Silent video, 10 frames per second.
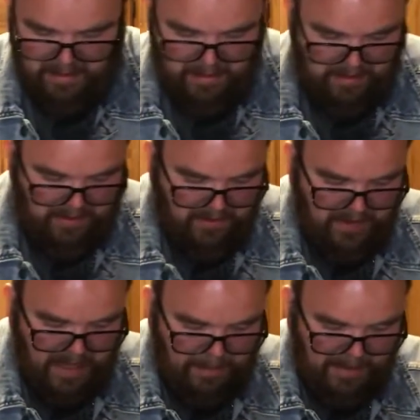different
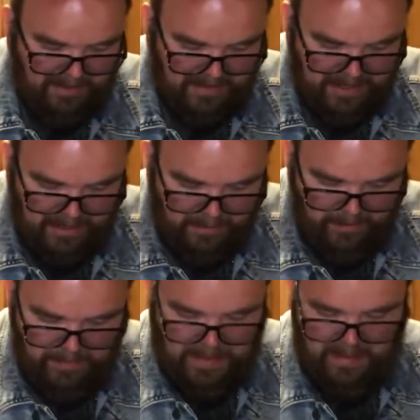toppings than I do,
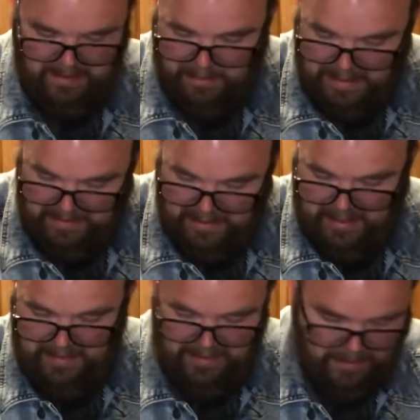and this makes it
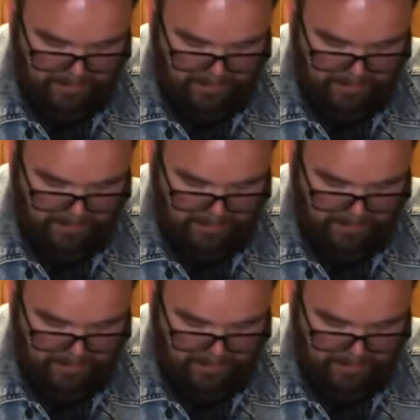easy.